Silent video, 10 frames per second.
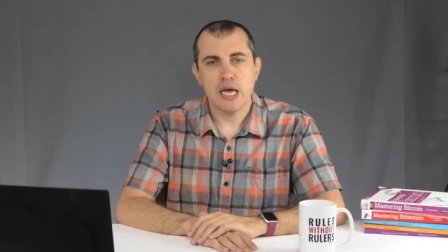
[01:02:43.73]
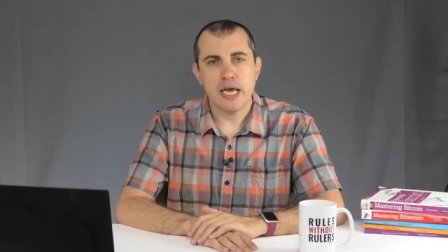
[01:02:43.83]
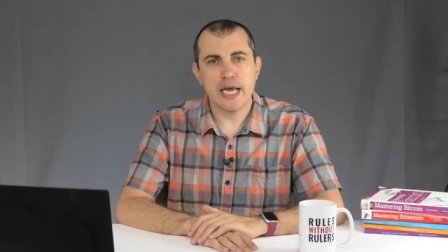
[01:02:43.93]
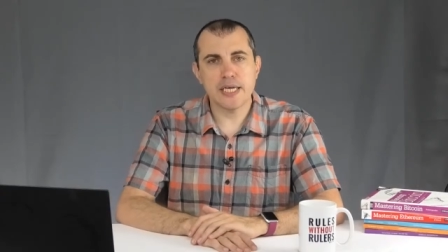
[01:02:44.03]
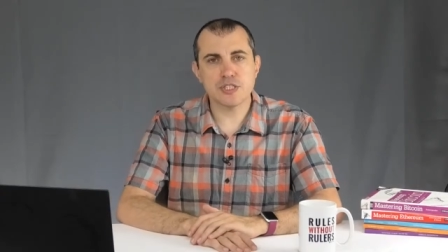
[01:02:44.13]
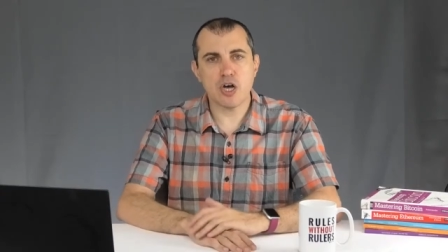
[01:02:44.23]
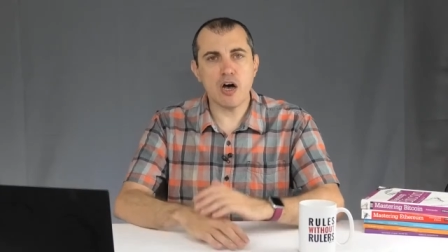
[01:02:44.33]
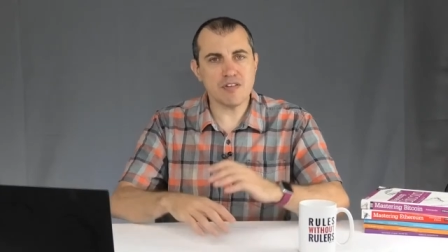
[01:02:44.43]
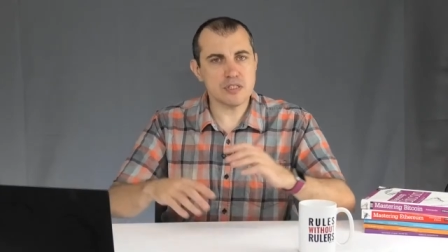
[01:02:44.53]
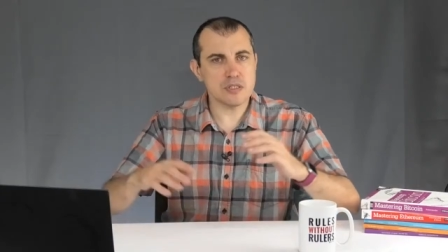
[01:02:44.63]
it's
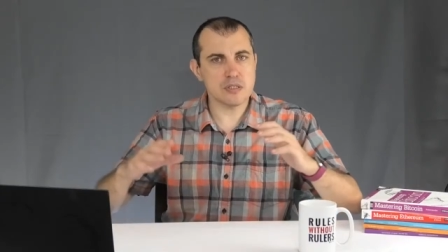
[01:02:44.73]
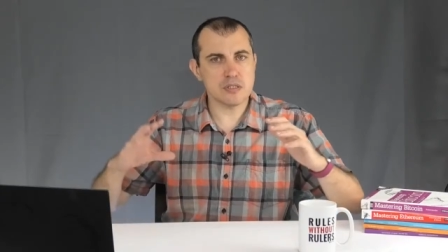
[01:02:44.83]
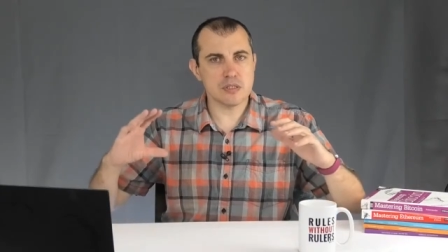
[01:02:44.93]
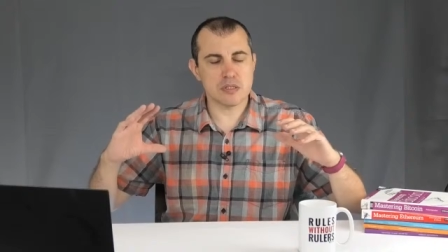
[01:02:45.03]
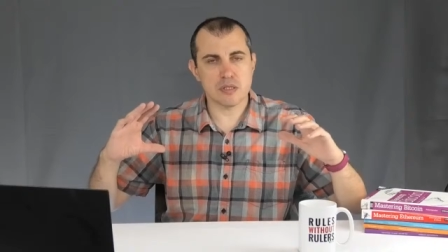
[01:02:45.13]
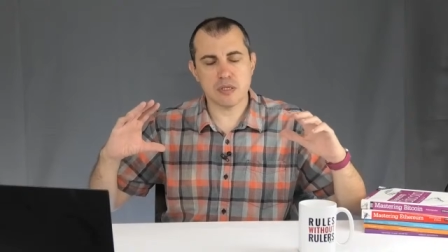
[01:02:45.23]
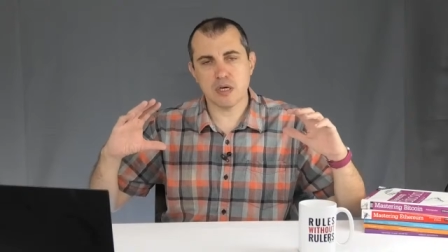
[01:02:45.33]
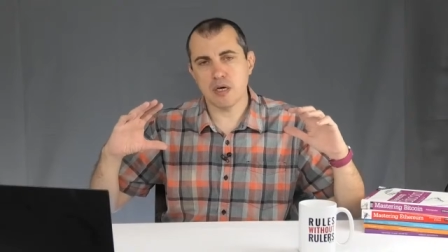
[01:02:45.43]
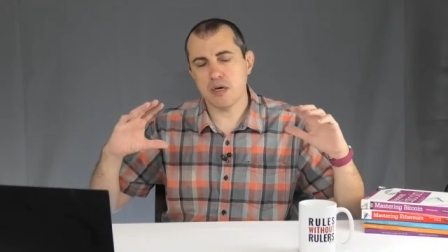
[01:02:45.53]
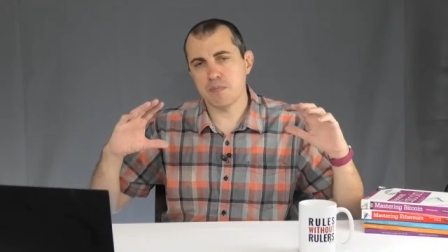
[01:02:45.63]
often
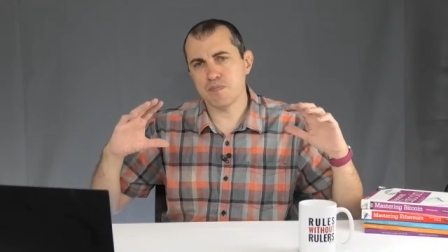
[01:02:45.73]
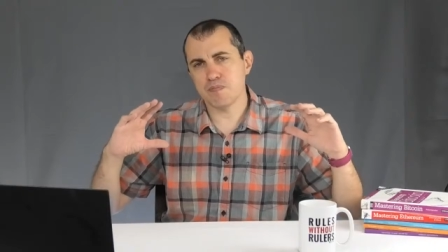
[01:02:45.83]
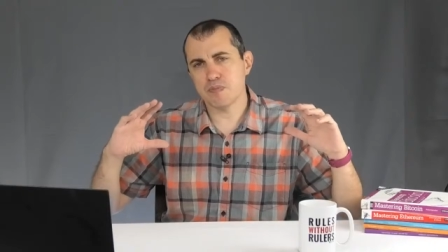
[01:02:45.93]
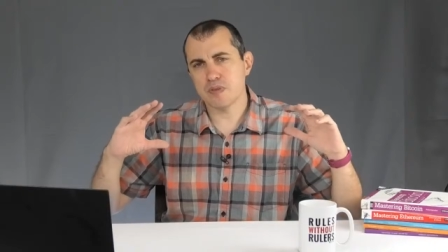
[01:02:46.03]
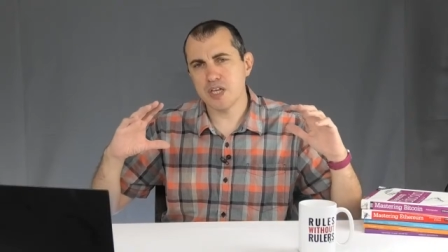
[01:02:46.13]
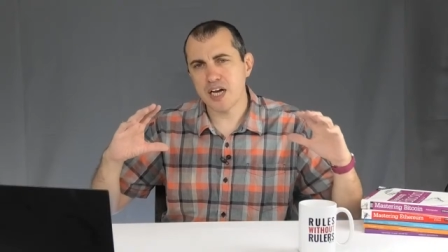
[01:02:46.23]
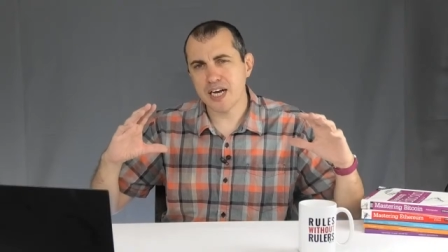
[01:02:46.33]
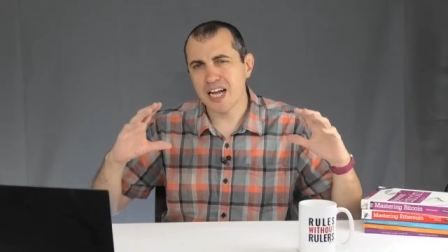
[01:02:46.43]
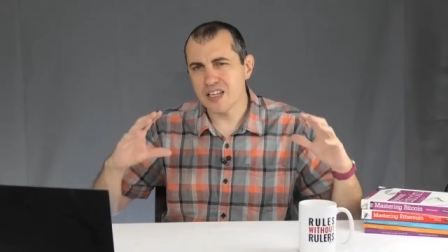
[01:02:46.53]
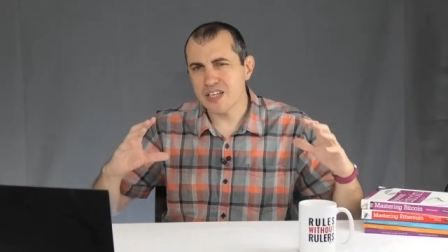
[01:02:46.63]
not
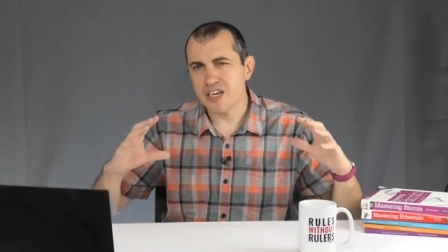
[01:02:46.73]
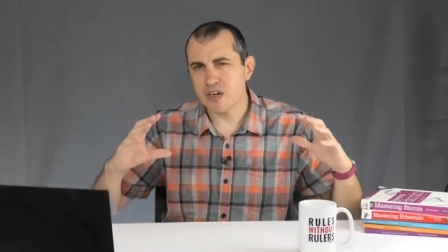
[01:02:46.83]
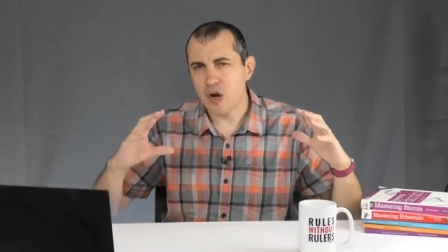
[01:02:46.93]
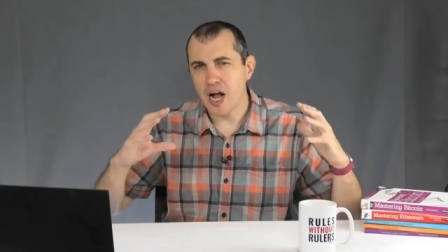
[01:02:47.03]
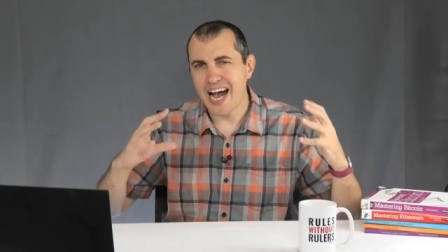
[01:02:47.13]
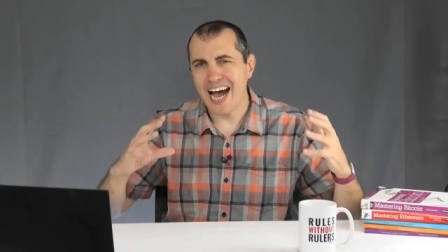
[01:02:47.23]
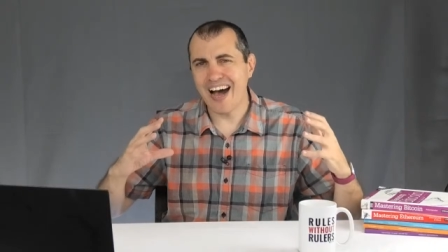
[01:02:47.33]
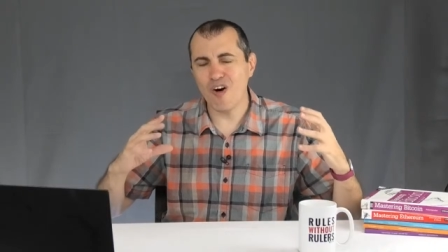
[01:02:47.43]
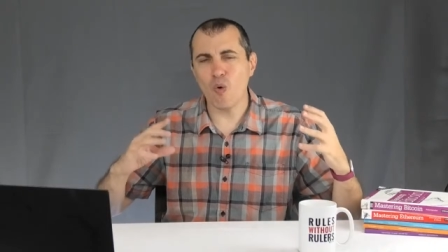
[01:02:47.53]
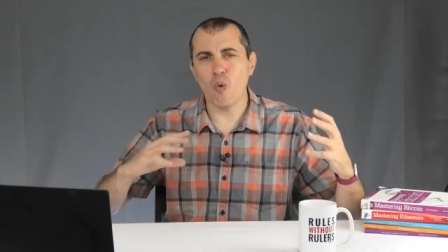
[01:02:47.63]
clear
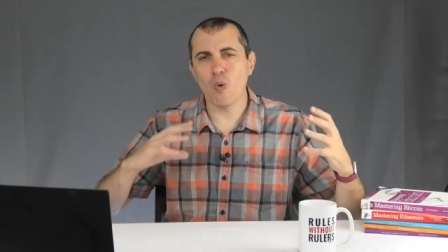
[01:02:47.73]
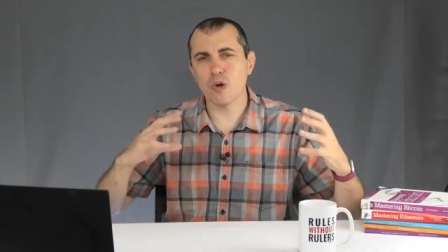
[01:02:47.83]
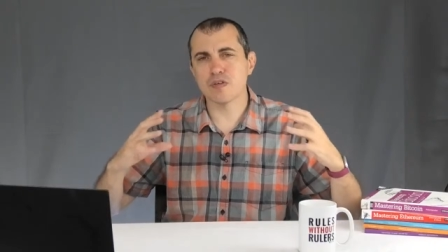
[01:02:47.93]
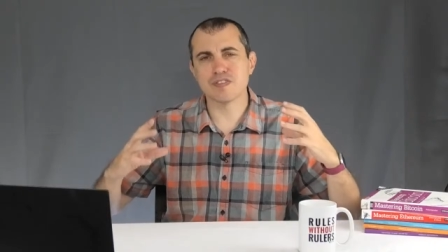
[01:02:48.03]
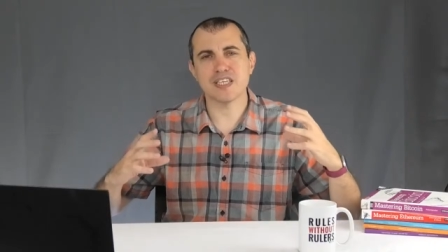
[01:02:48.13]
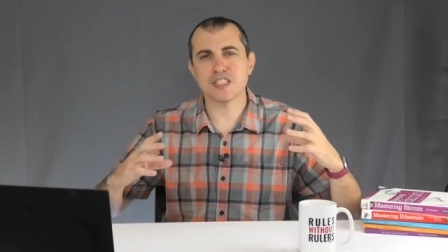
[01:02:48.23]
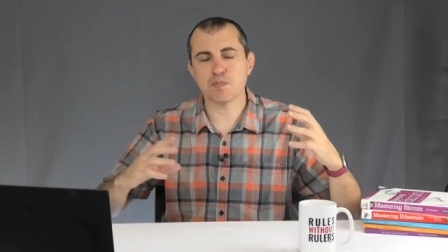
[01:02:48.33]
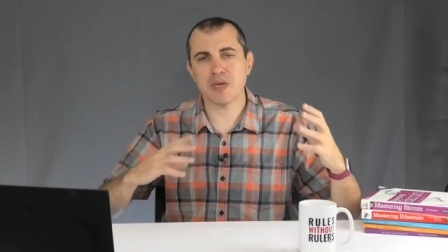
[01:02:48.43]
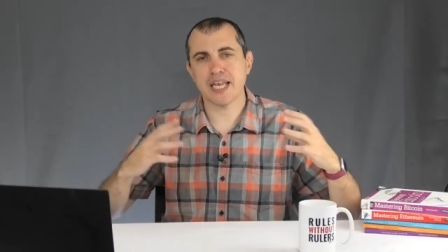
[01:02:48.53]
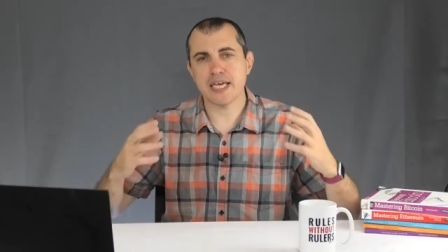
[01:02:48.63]
how all of this
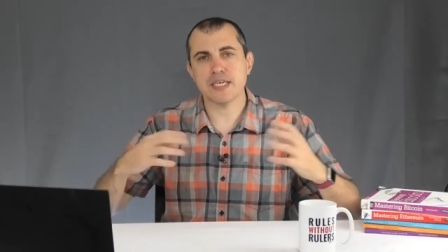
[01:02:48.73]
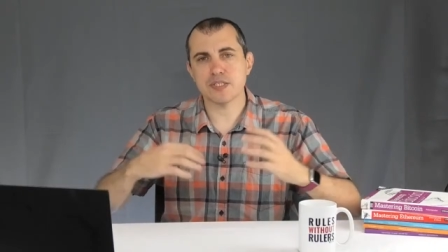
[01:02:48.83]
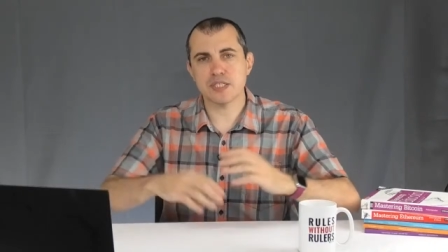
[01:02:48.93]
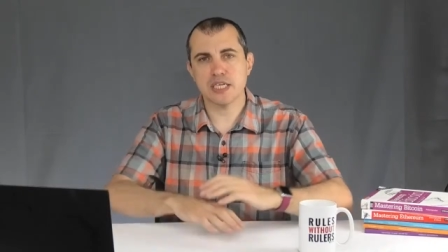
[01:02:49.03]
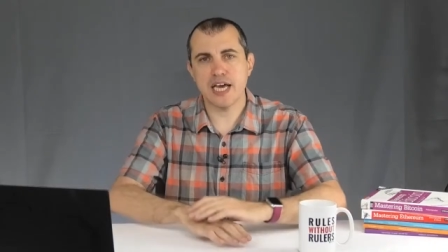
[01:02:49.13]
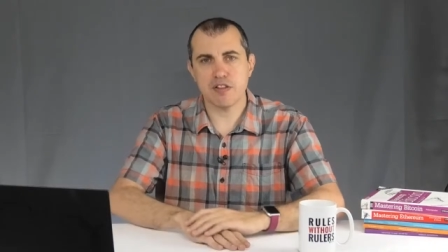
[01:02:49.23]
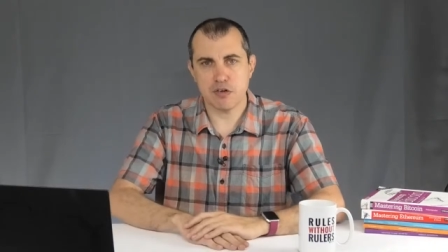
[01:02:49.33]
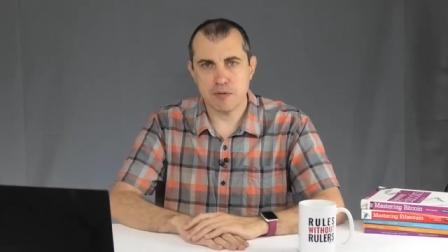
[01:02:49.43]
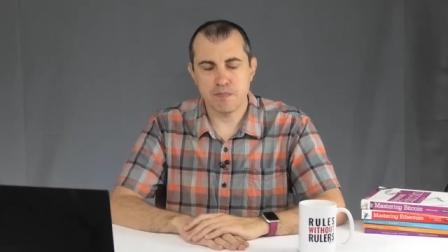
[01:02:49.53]
plays together.